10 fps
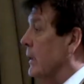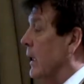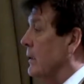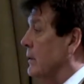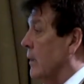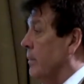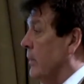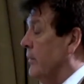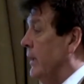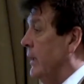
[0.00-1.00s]
the last couple
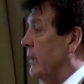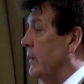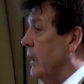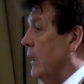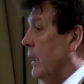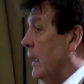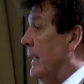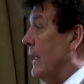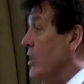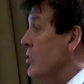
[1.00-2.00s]
of years,
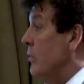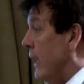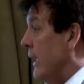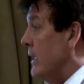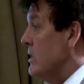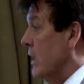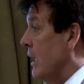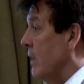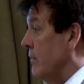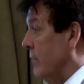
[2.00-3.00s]
in a new age
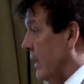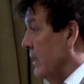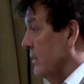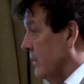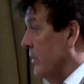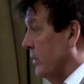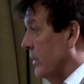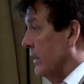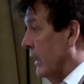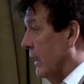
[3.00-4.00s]
of
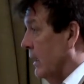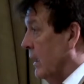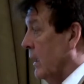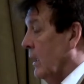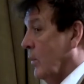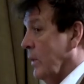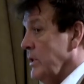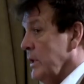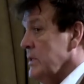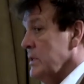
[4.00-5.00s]
uncertainty,
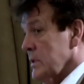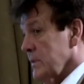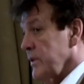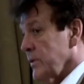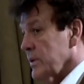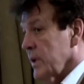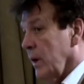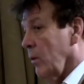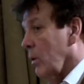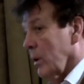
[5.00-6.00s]
which was
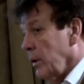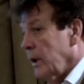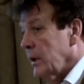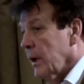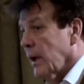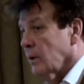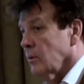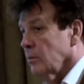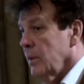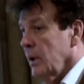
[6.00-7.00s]
our
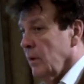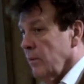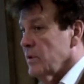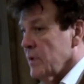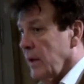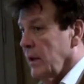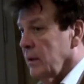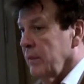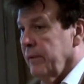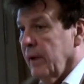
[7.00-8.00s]
interregnum, which was
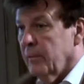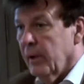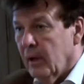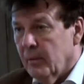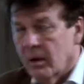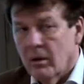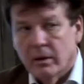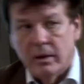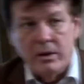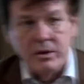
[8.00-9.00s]
identified by Elmer
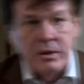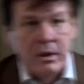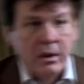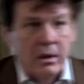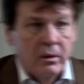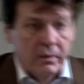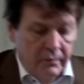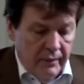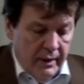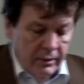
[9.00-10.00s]
Hankish,
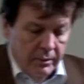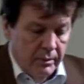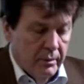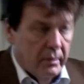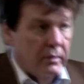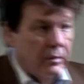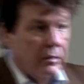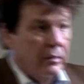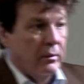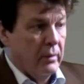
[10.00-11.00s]
defined or
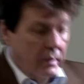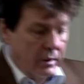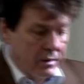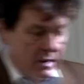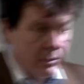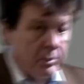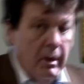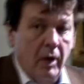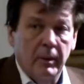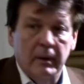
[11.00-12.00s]
Zygmunt
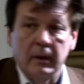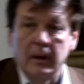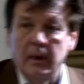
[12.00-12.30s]
Bauman.